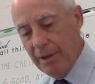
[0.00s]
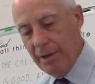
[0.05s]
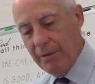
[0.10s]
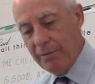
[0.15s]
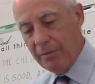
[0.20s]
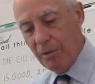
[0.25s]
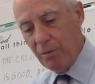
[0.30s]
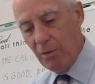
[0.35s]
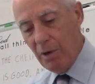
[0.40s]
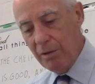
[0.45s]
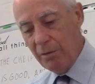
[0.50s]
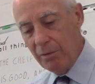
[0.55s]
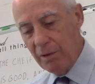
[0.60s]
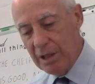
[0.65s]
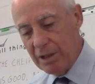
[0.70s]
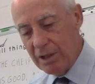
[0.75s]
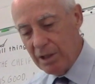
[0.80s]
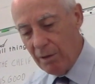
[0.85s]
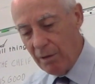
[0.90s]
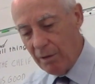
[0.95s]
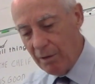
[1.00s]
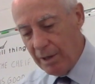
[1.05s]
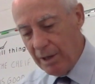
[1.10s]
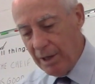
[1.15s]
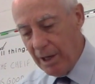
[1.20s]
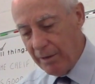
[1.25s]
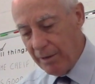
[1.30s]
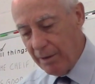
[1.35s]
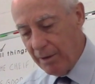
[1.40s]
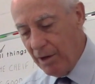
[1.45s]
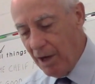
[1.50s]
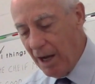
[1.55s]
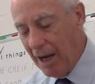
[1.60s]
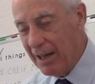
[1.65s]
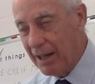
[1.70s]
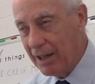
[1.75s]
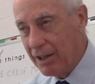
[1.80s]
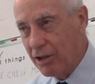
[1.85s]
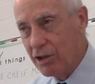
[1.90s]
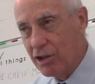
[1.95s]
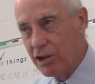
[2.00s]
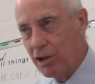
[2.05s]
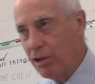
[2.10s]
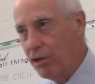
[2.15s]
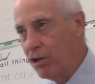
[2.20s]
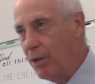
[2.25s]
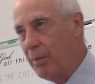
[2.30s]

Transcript: for one reason or another. Not concerned